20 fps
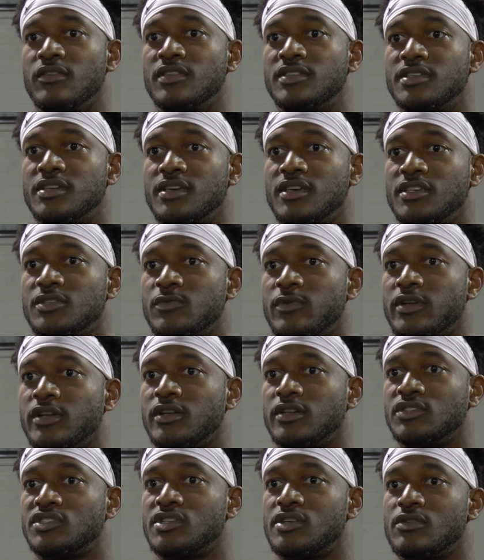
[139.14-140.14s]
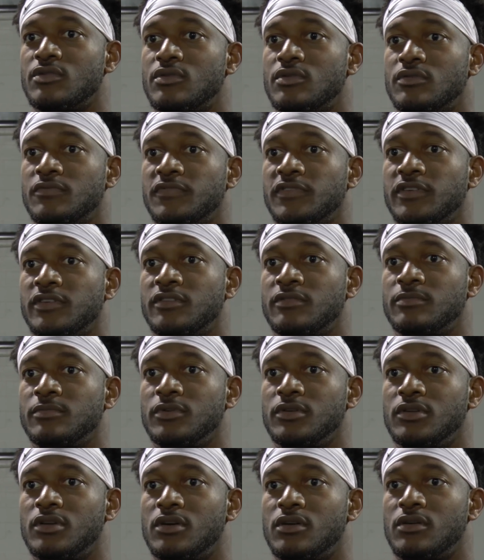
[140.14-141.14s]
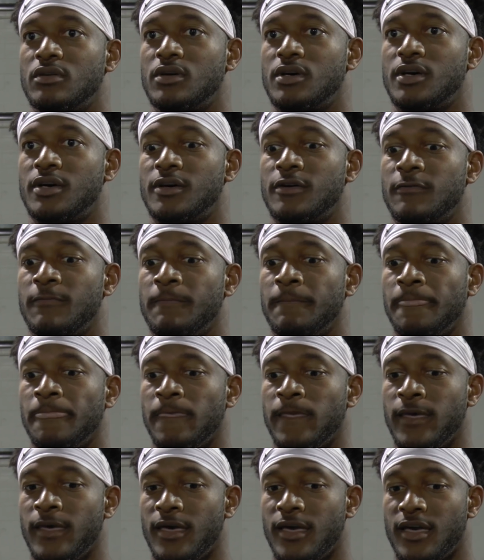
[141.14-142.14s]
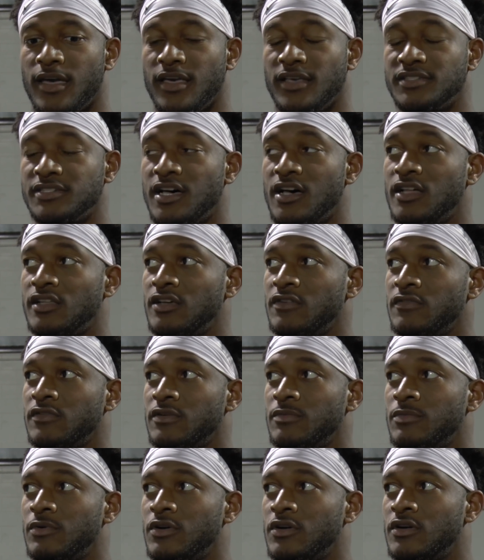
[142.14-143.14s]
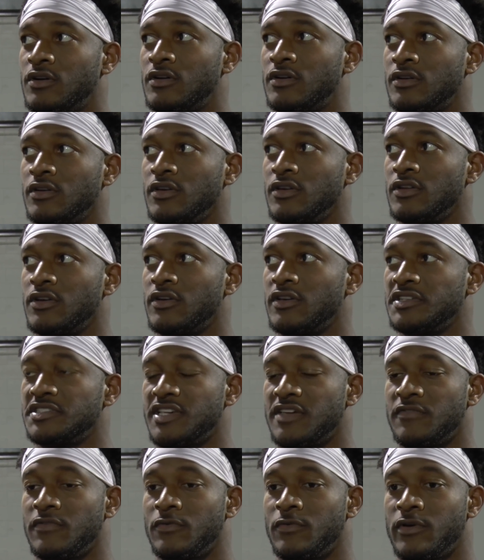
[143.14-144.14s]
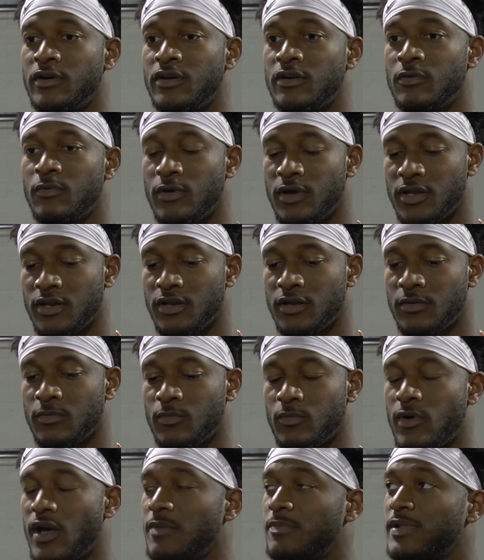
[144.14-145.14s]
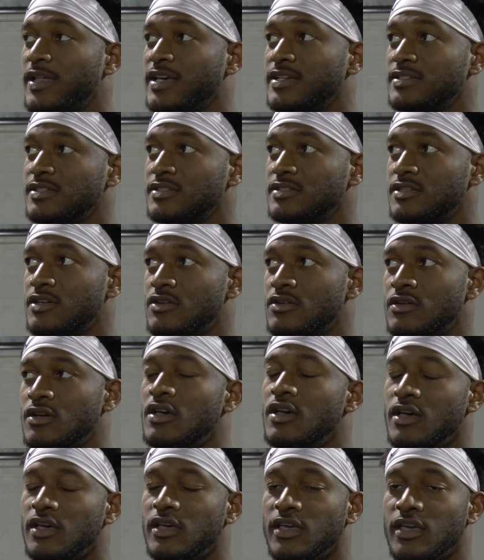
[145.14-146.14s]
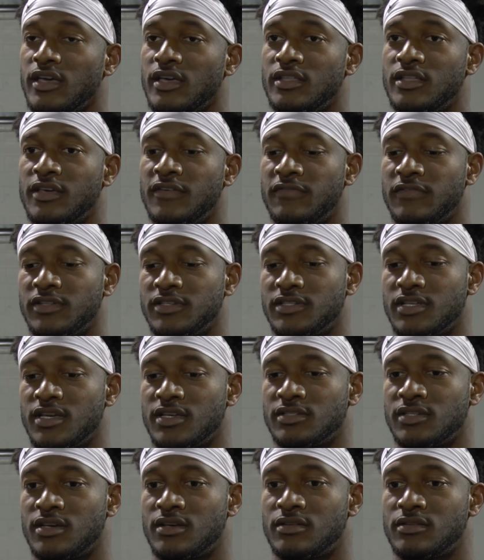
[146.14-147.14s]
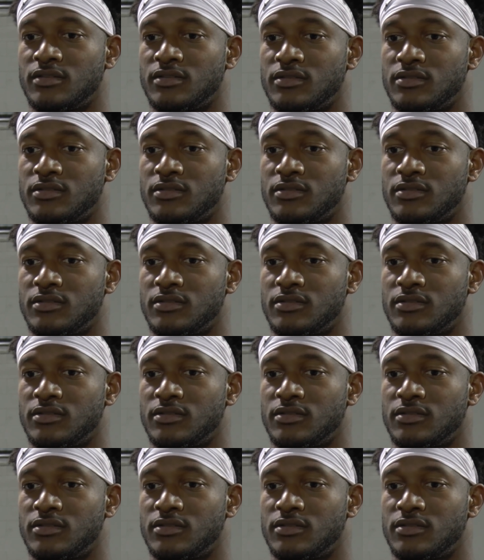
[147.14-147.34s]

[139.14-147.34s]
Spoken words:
You can tell he's running the show on film, you know. And he's all over the ball. You know, he's everywhere in right places. So, yeah, he definitely stands out.